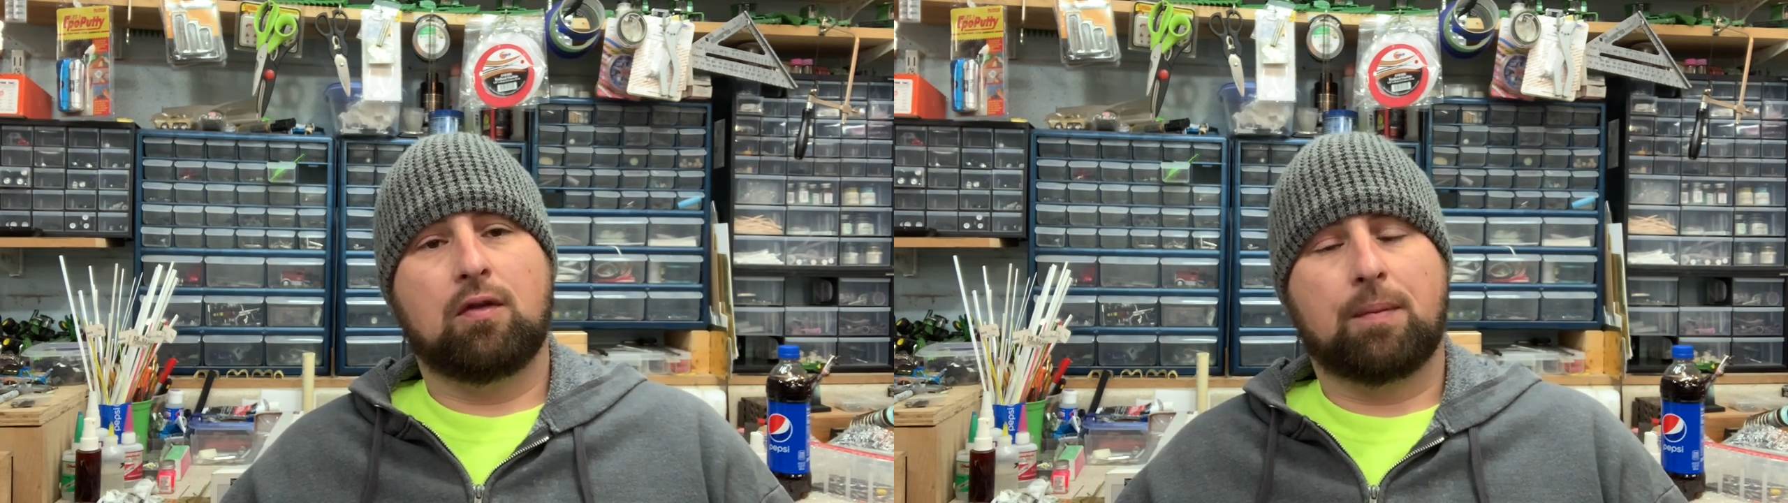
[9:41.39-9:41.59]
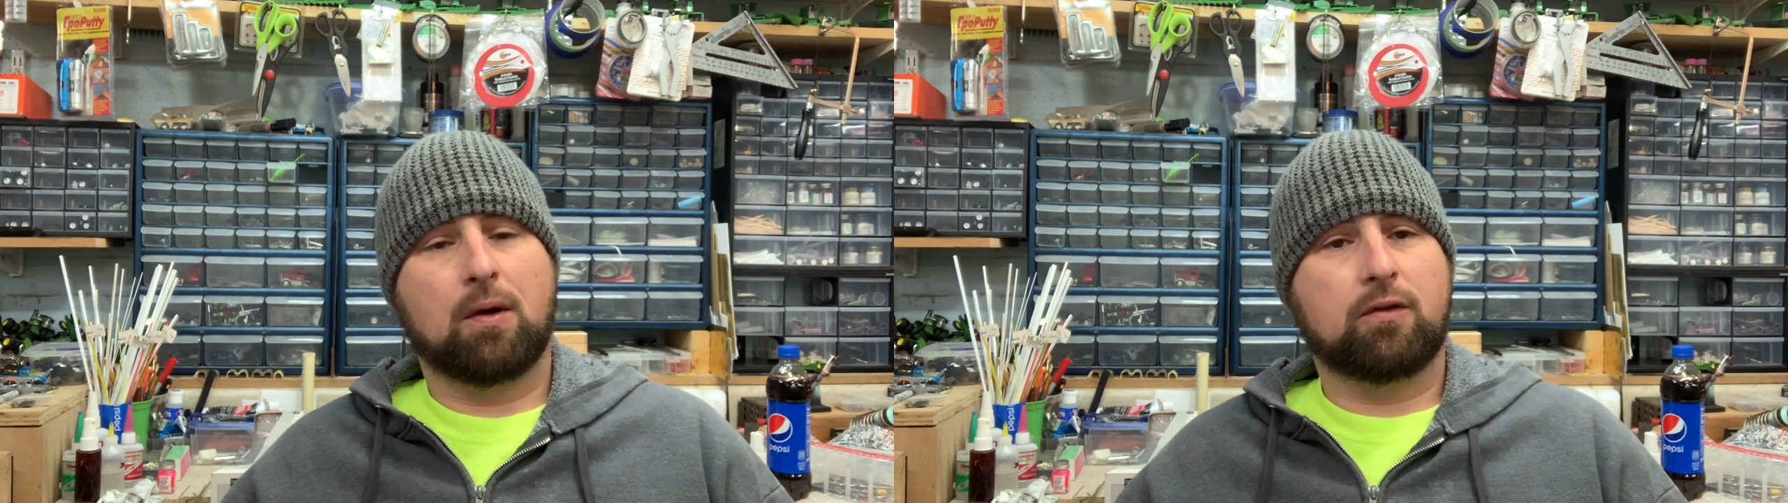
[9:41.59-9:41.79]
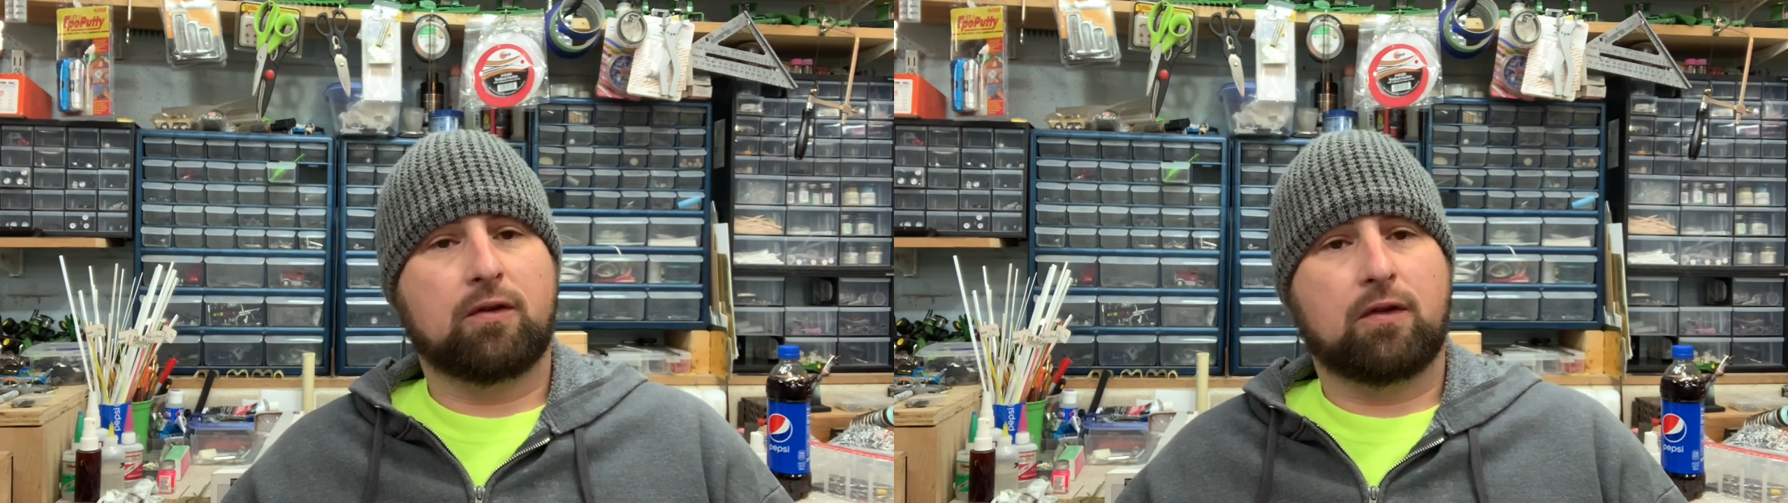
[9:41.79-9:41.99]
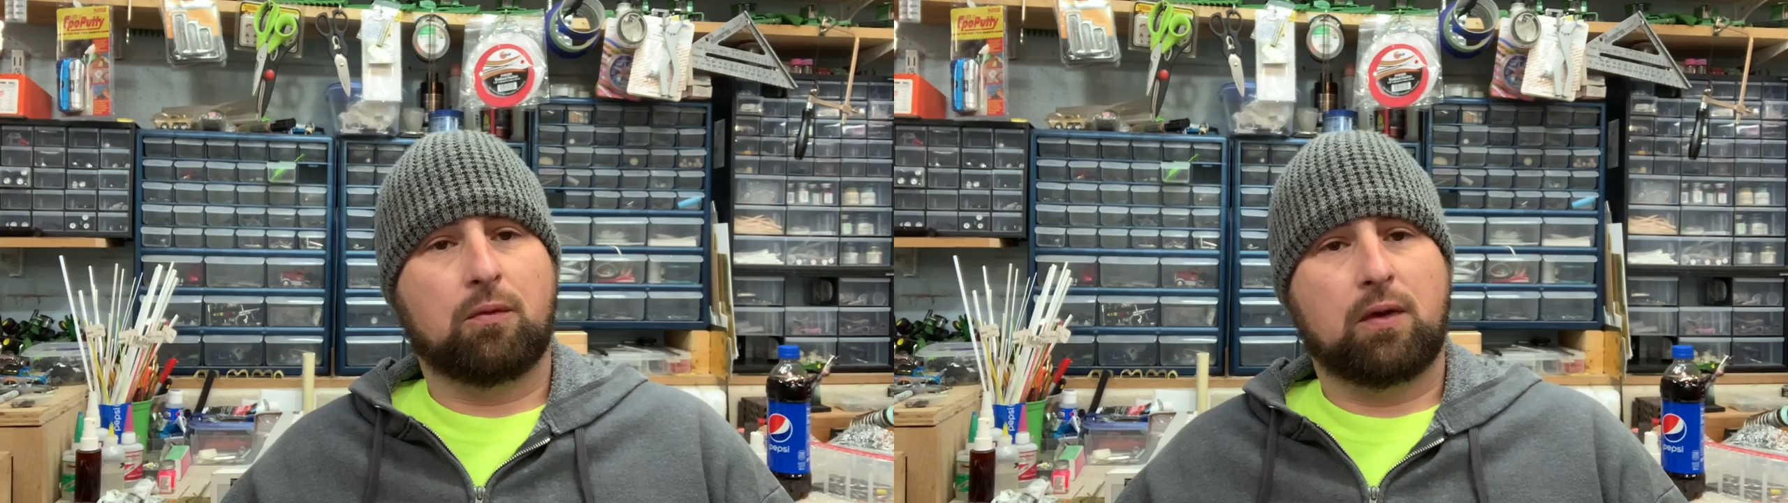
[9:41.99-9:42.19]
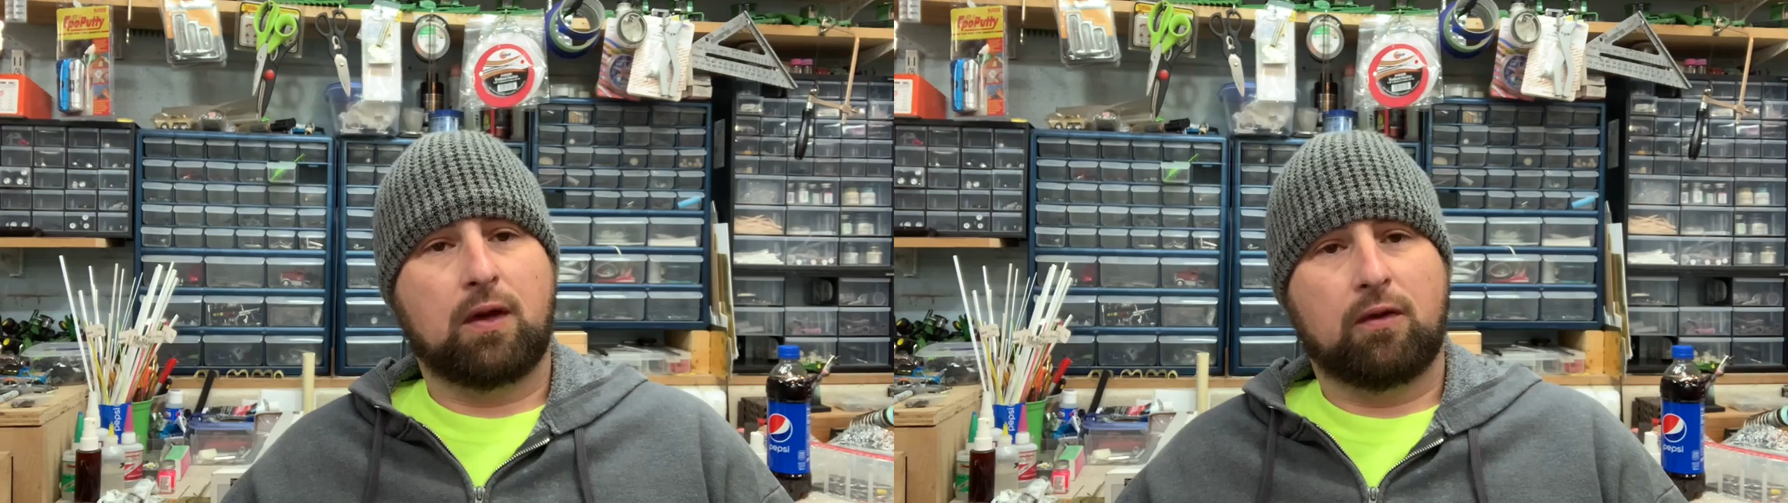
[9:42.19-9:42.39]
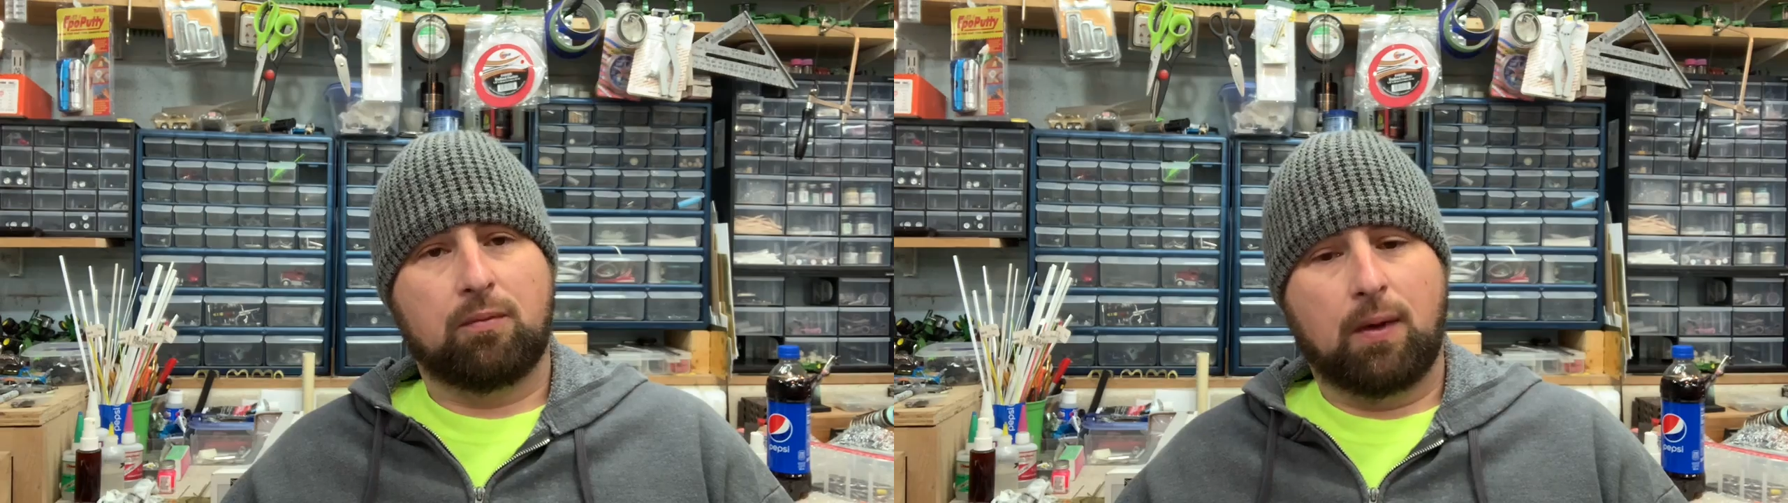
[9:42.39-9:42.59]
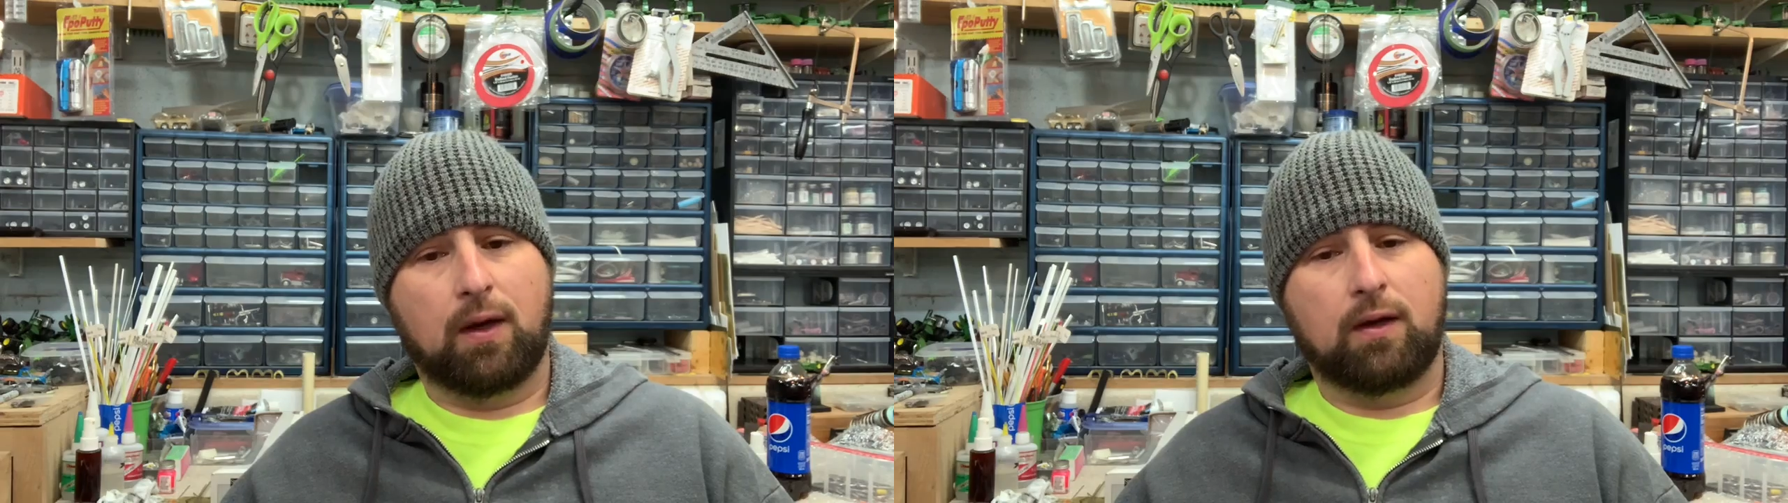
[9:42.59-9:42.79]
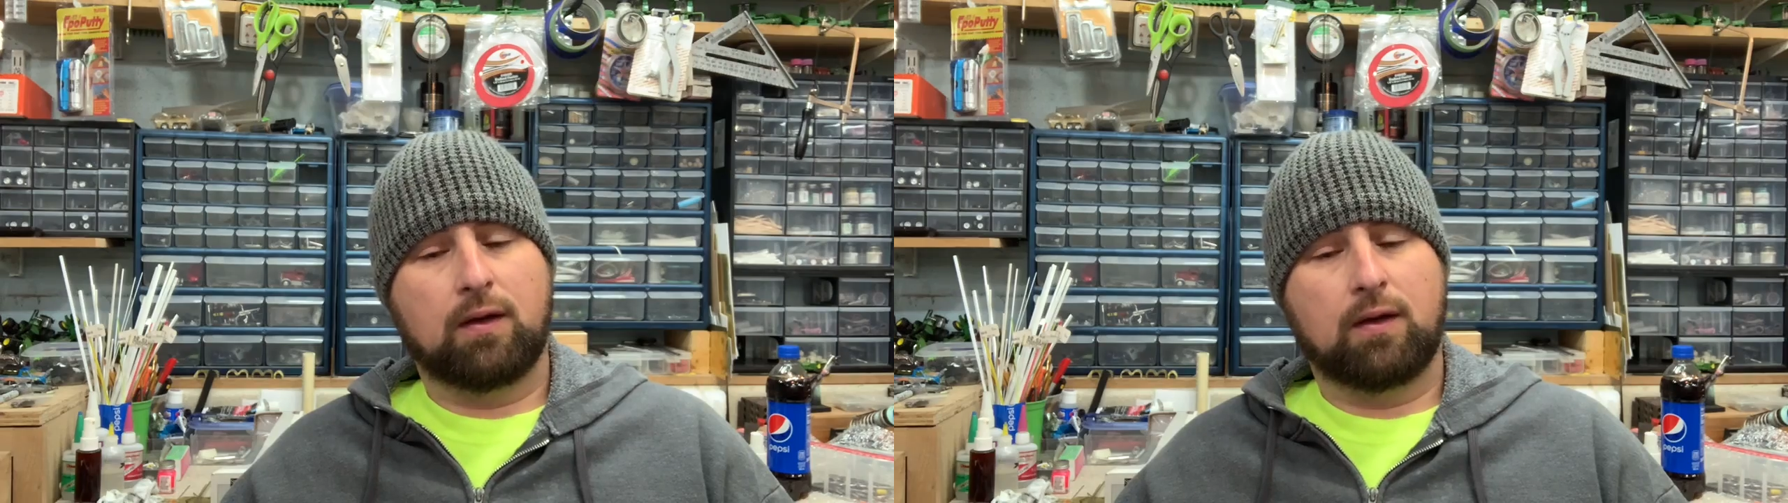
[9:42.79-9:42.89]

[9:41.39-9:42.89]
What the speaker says: purchase that we have made.